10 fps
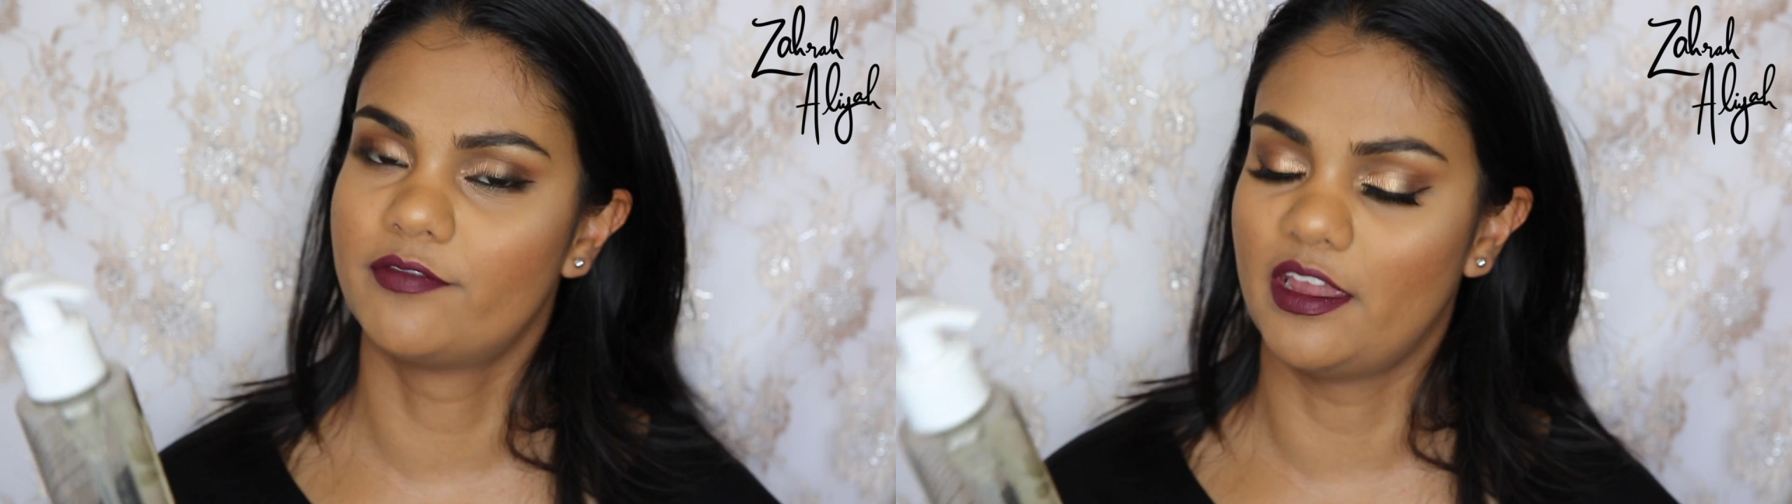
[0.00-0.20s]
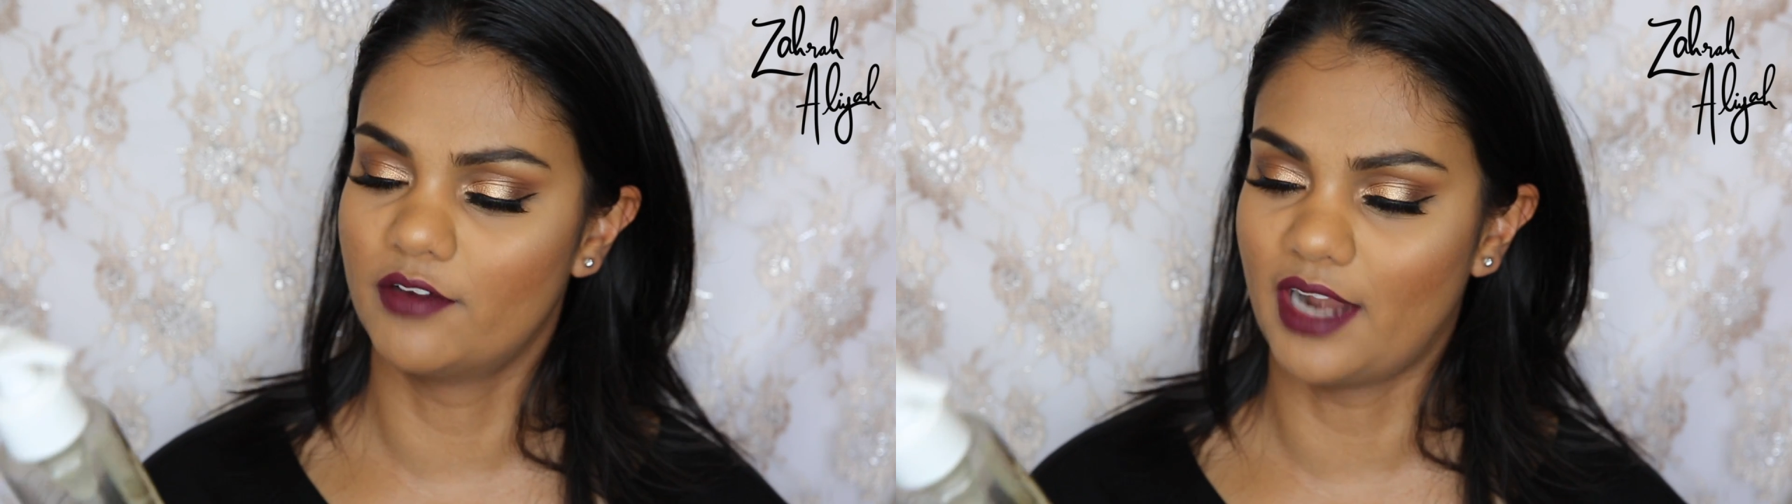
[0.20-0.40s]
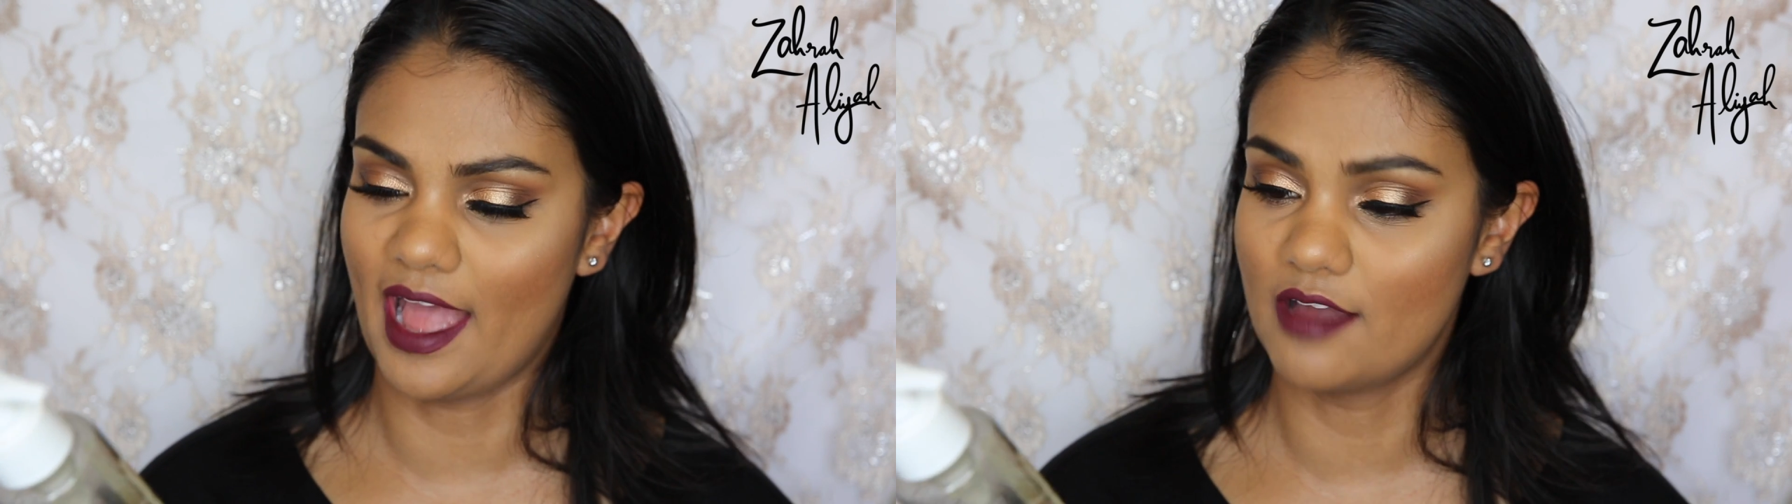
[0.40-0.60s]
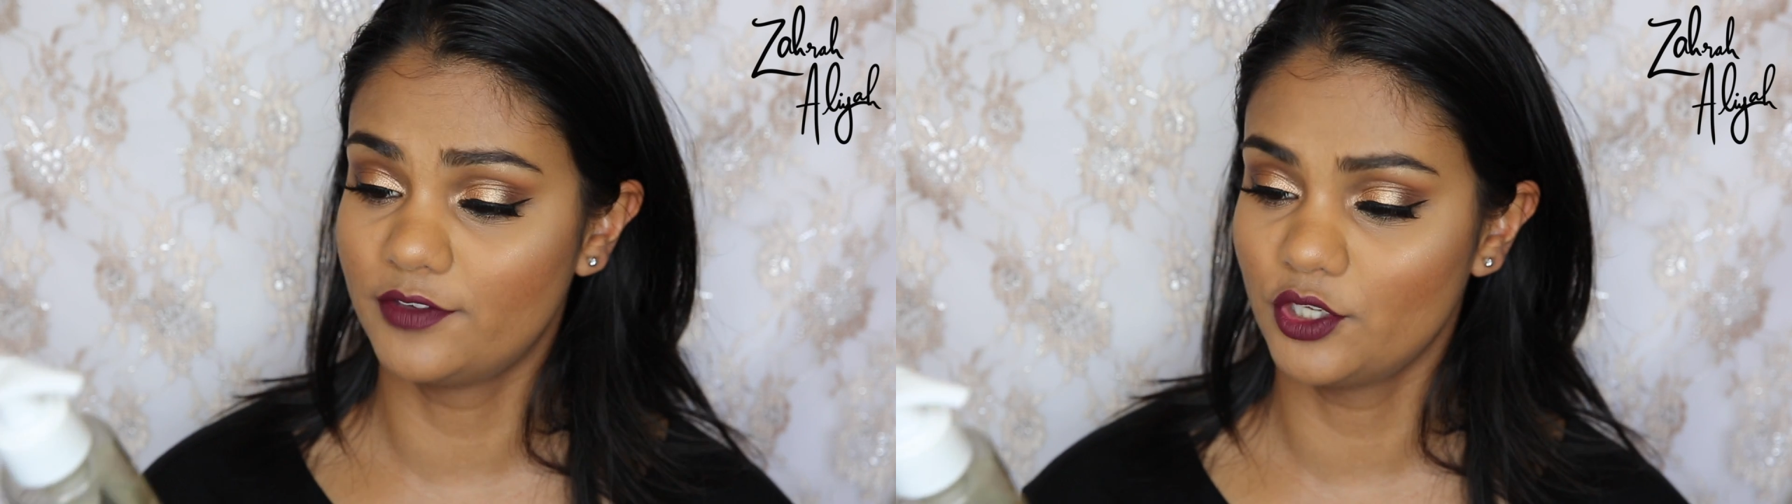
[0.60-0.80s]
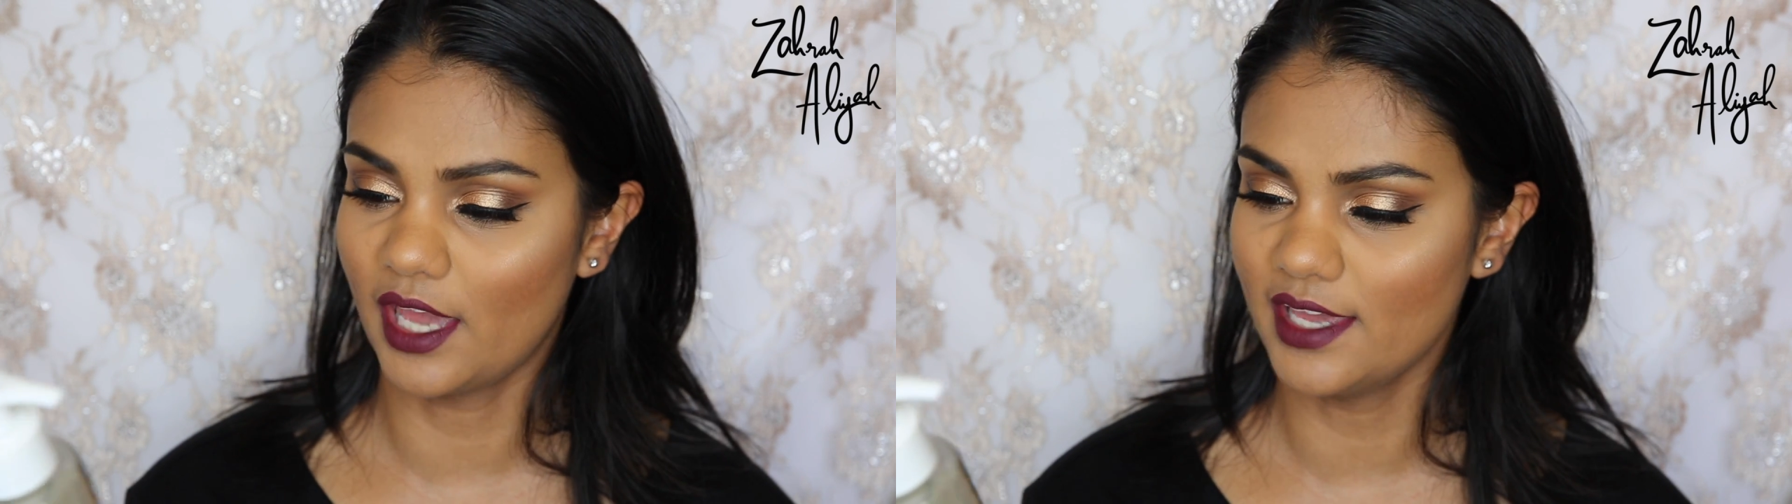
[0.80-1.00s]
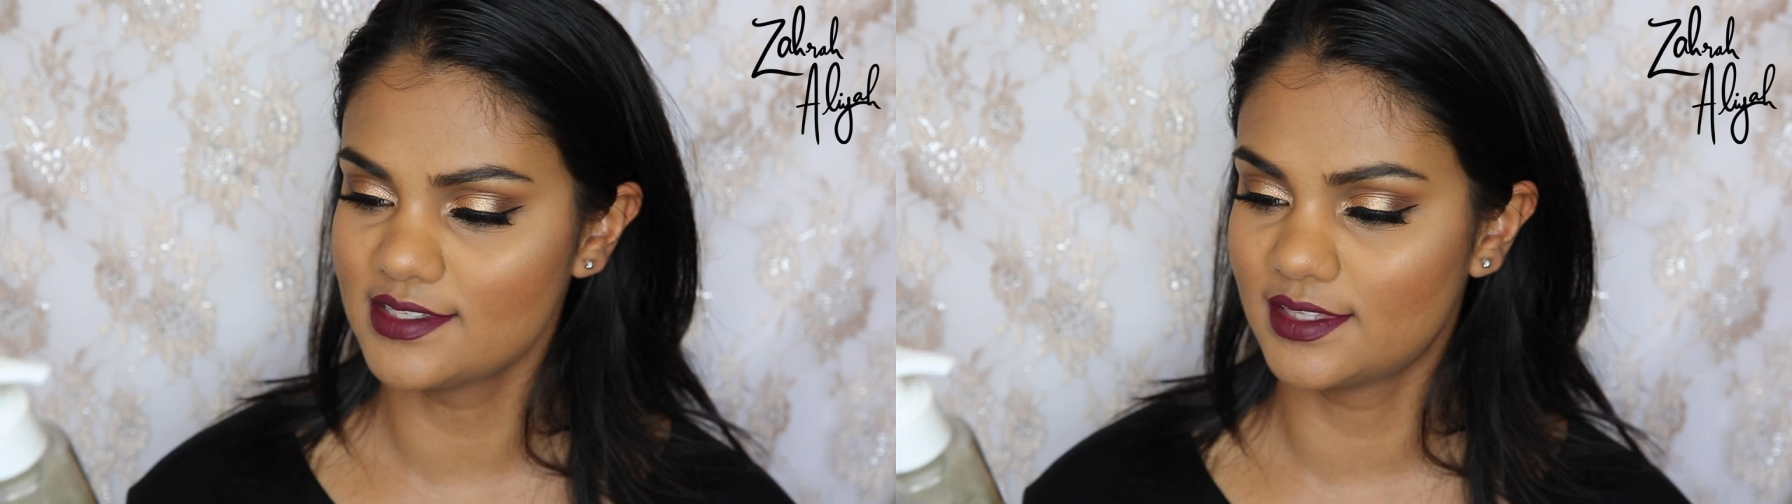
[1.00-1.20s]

favourite I have for you guys.